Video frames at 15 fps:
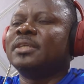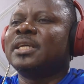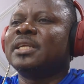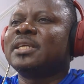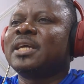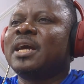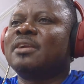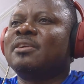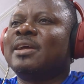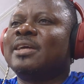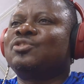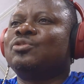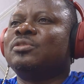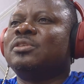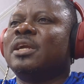Technical and
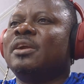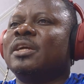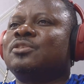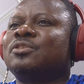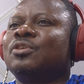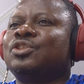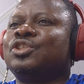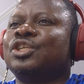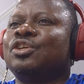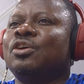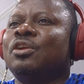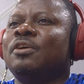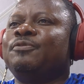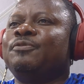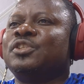Grassroots Director Sheyi
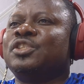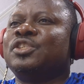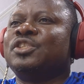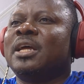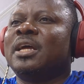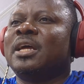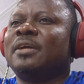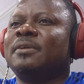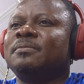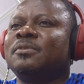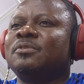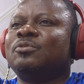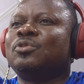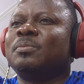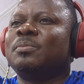Olofinjana.
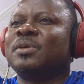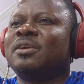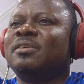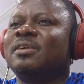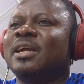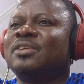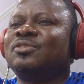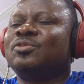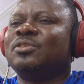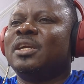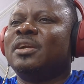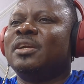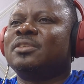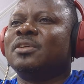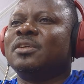Which one is Grassroots
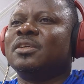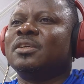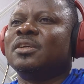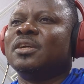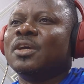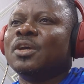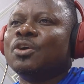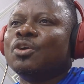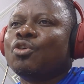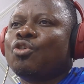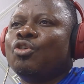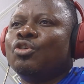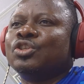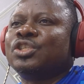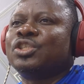Director again?
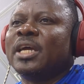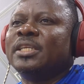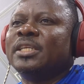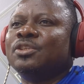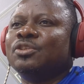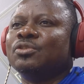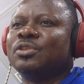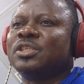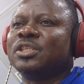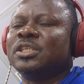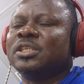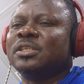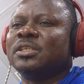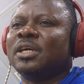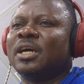Coach Eddie
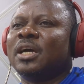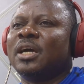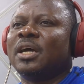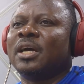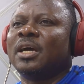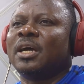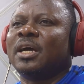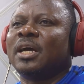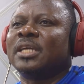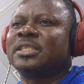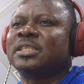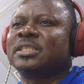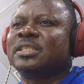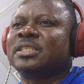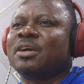Newton,
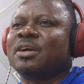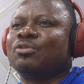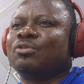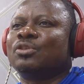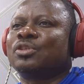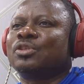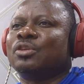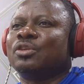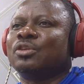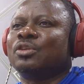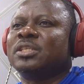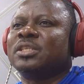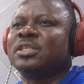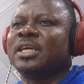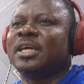Assistant Coach Sondo
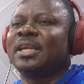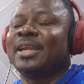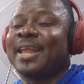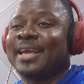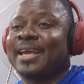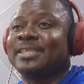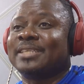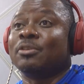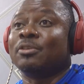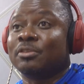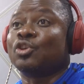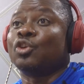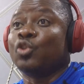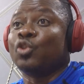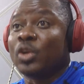Lise, like
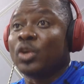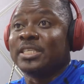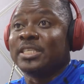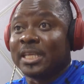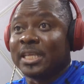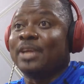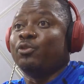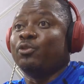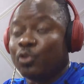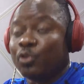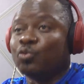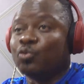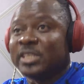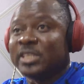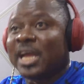Sondo Lise that you
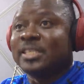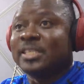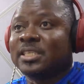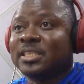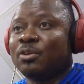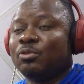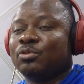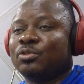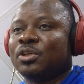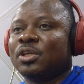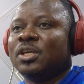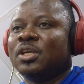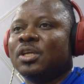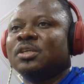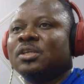know will take Assistant
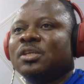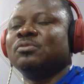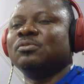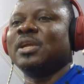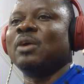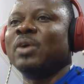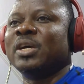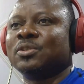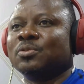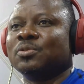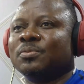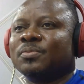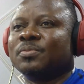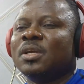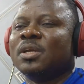Coach. Now, where's
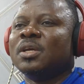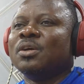it?